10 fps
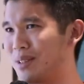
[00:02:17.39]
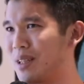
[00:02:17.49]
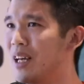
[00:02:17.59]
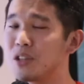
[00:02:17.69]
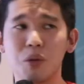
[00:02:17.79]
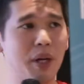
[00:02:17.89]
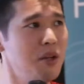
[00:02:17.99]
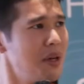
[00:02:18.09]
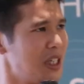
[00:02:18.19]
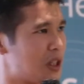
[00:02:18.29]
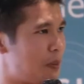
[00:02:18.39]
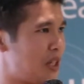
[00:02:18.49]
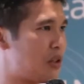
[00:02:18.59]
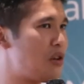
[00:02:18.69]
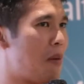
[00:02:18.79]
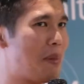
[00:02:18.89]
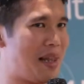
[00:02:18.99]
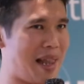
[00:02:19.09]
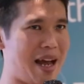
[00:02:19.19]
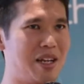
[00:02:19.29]
So when you want to speak to your
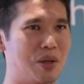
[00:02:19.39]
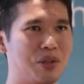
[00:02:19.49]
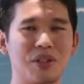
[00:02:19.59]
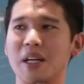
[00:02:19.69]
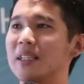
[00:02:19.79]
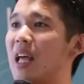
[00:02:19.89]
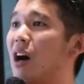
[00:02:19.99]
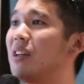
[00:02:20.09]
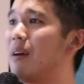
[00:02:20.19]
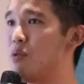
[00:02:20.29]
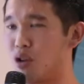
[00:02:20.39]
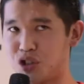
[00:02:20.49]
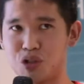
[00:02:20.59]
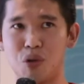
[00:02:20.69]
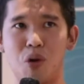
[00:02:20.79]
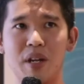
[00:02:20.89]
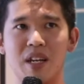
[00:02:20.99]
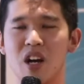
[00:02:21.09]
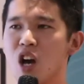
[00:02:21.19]
millennials, tell them your story.